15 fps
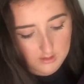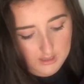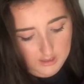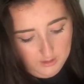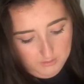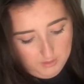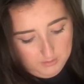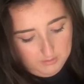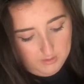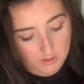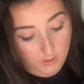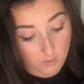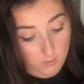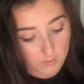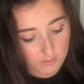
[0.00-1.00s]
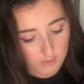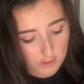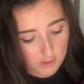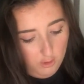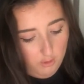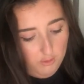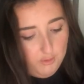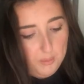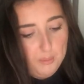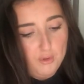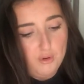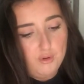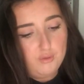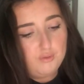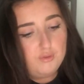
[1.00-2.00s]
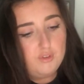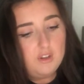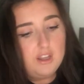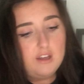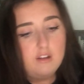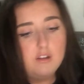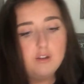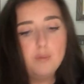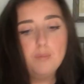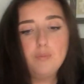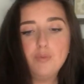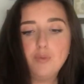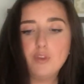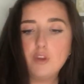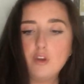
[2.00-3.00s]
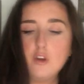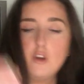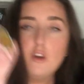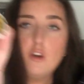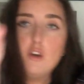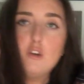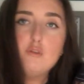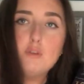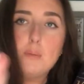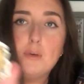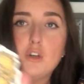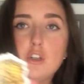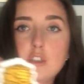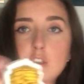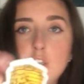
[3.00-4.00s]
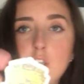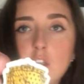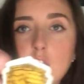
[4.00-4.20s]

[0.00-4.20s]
Get you open. Oh, we've got the Hufflepuff little rubber,